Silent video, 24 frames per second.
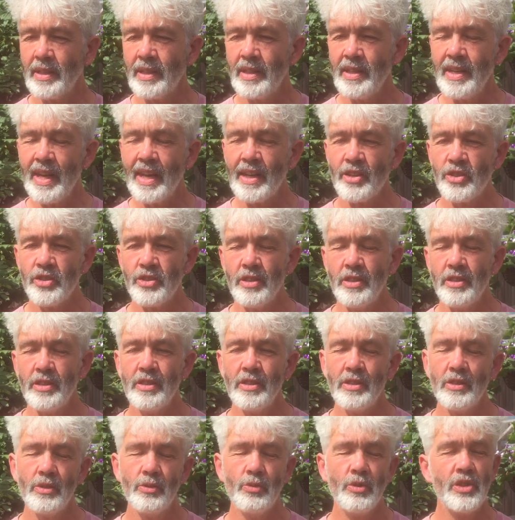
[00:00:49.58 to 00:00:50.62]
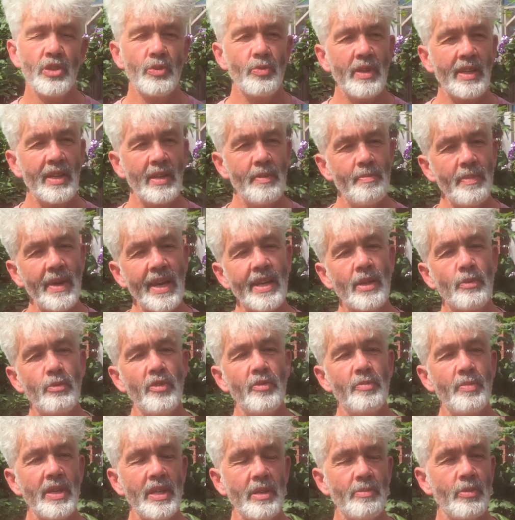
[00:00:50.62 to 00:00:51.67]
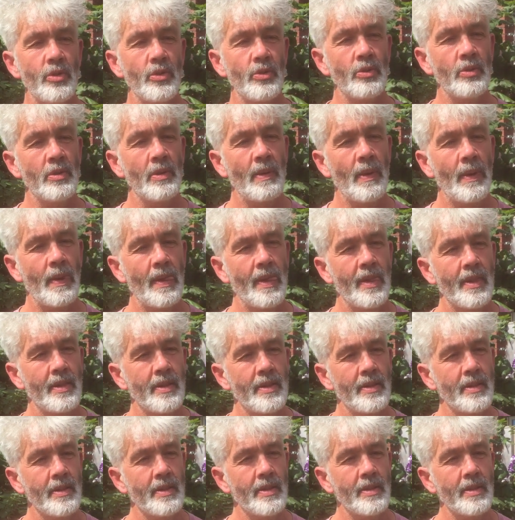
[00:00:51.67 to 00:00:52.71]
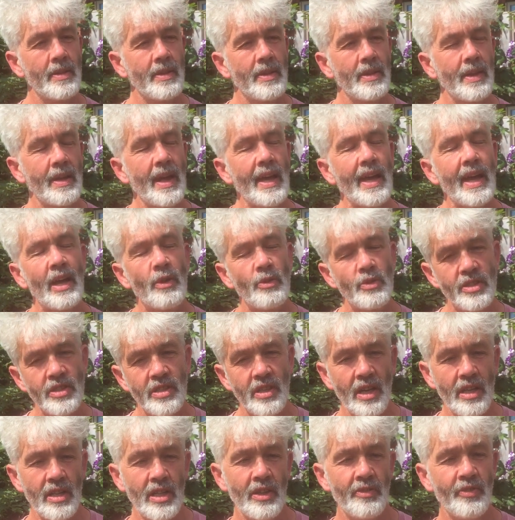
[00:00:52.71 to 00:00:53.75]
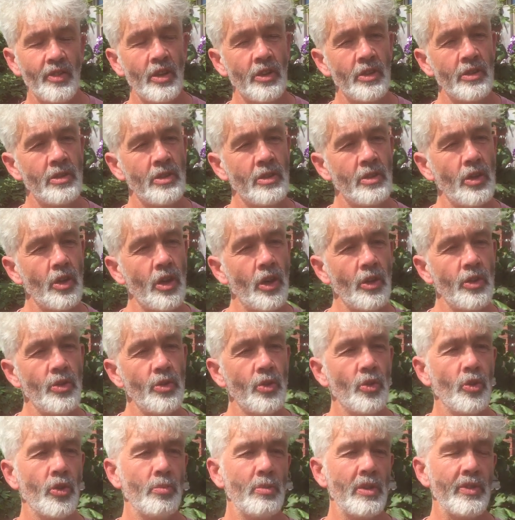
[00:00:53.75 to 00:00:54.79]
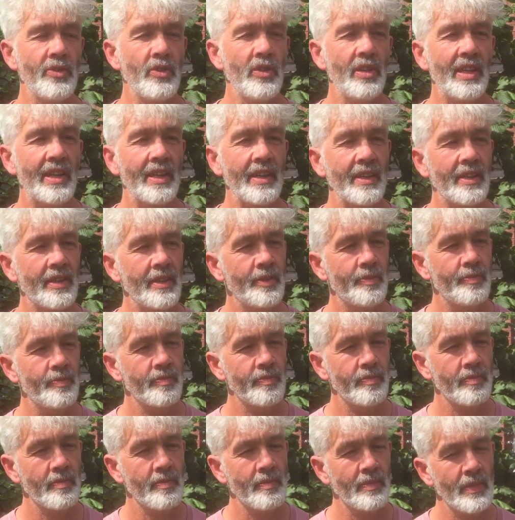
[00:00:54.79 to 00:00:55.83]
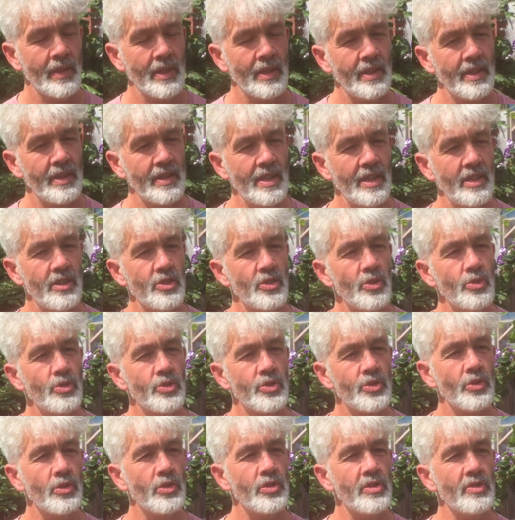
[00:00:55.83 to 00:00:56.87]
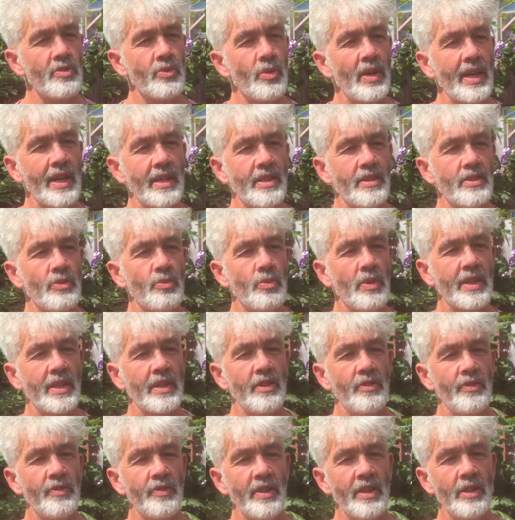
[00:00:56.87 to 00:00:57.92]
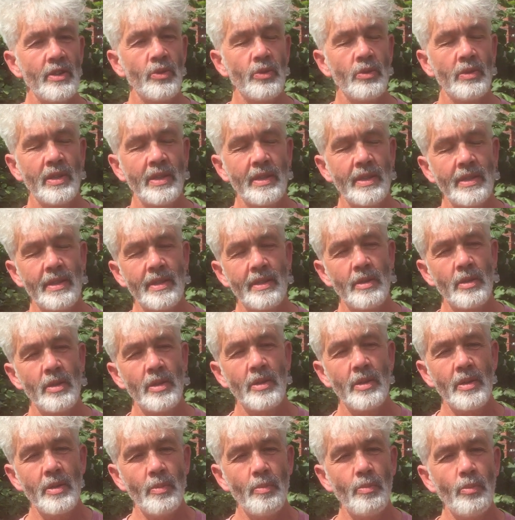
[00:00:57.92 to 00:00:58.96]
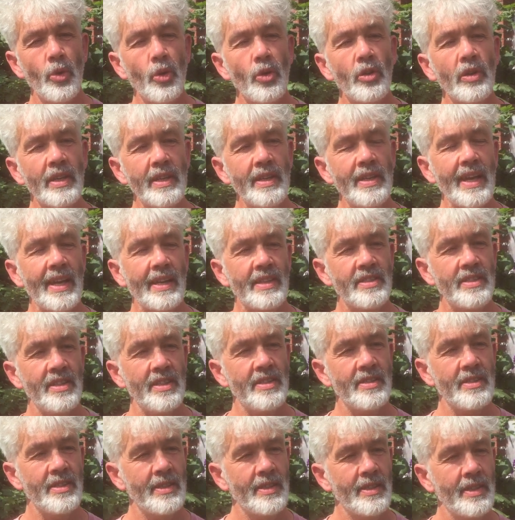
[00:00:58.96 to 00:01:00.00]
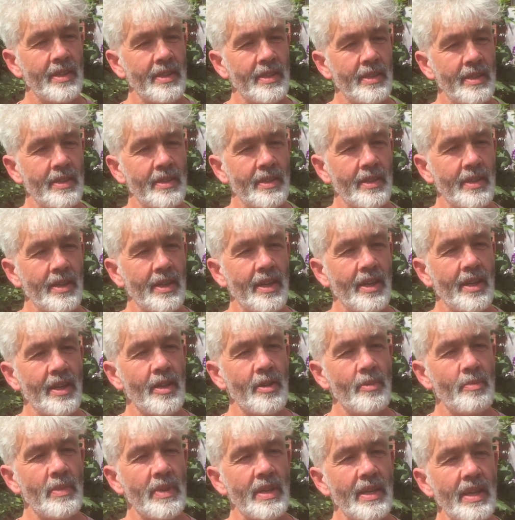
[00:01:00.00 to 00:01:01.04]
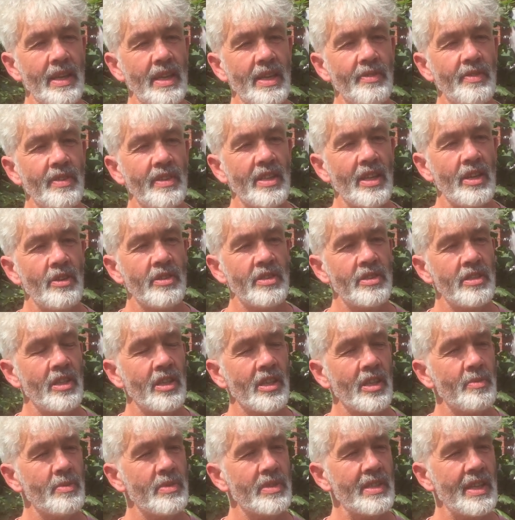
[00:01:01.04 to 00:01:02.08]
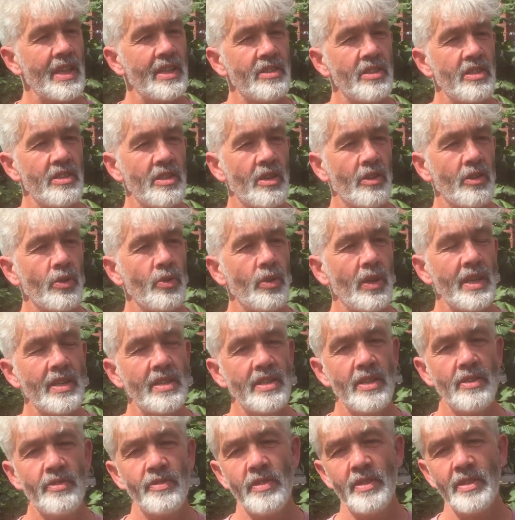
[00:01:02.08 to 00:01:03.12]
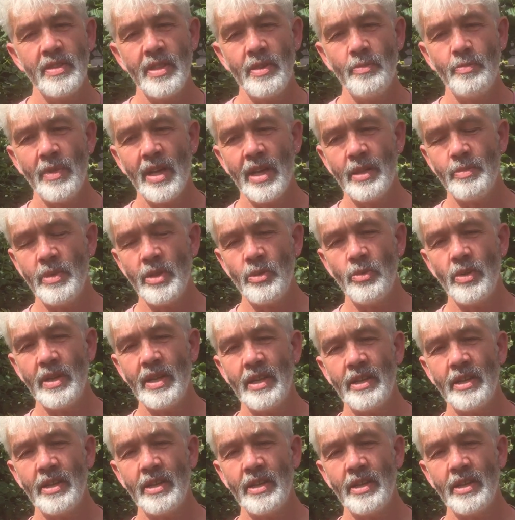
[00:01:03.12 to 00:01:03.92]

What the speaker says: connection which we can make with people outside of our norm, if you like. And there's all sorts of ways we can feel more connected, even though circumstances are quite different than maybe